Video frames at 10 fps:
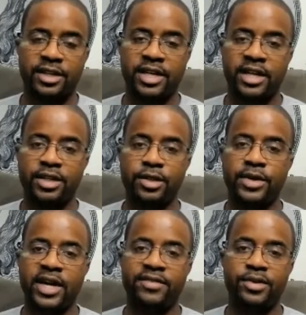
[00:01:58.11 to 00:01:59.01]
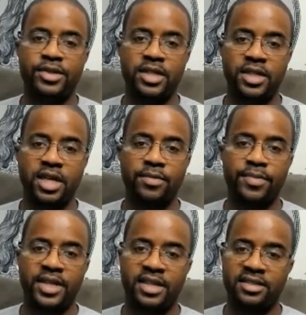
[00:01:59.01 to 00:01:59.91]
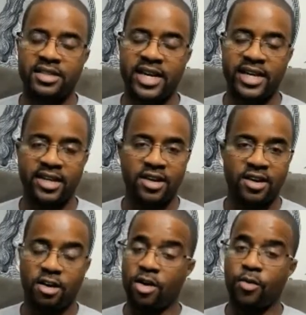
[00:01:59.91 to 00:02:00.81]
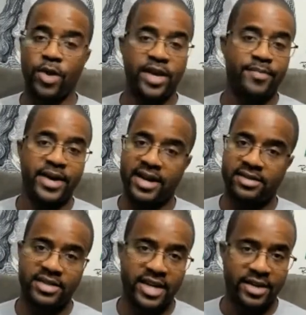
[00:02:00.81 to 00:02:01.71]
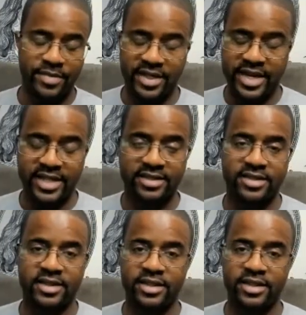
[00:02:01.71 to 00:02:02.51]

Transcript: Now you do have those good companies that are way past that, but that's a